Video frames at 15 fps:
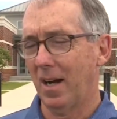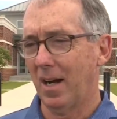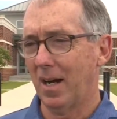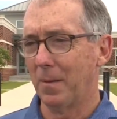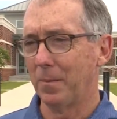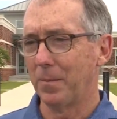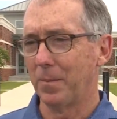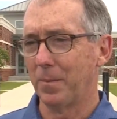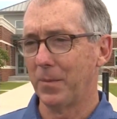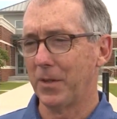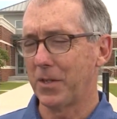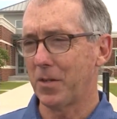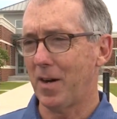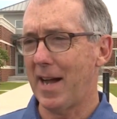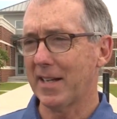Um,
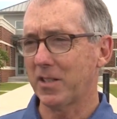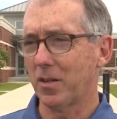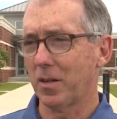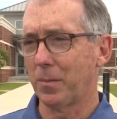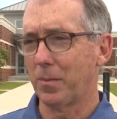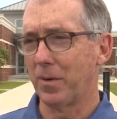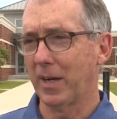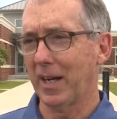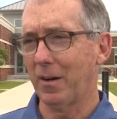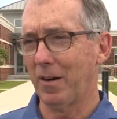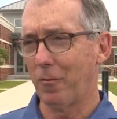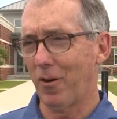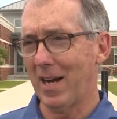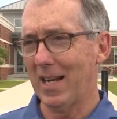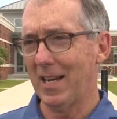the track's going to bring it
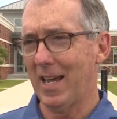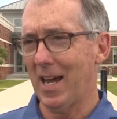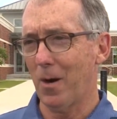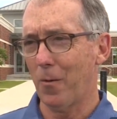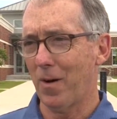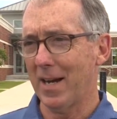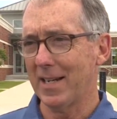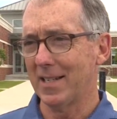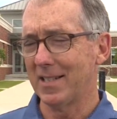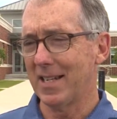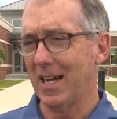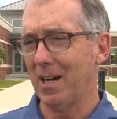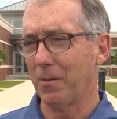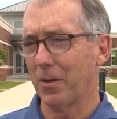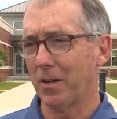right now, right
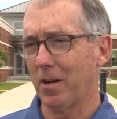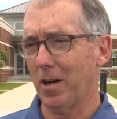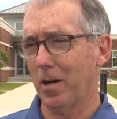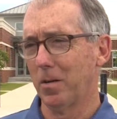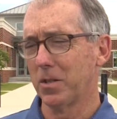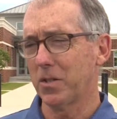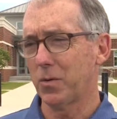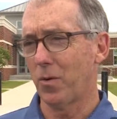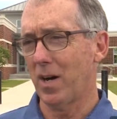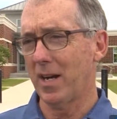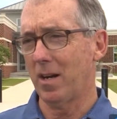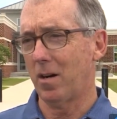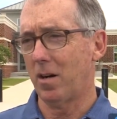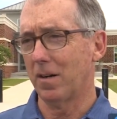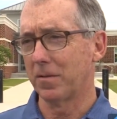down the coast,
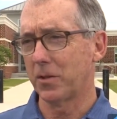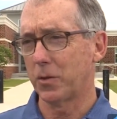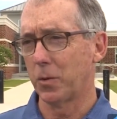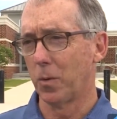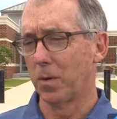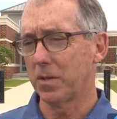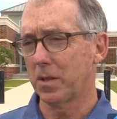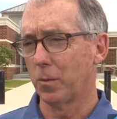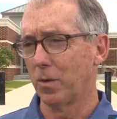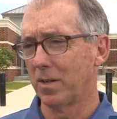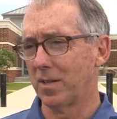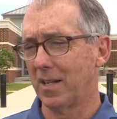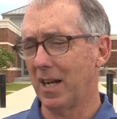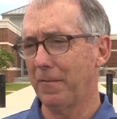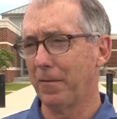right offshore, so we're
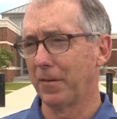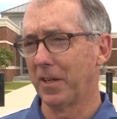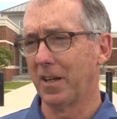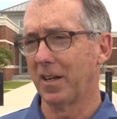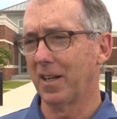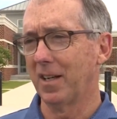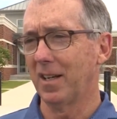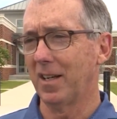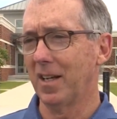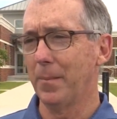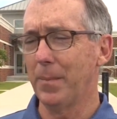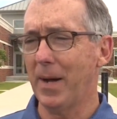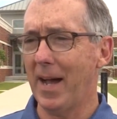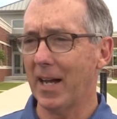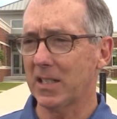definitely going to get
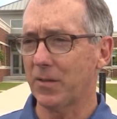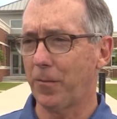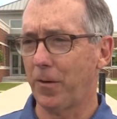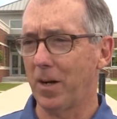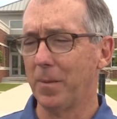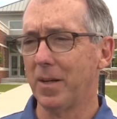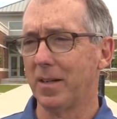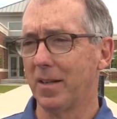impacts from it,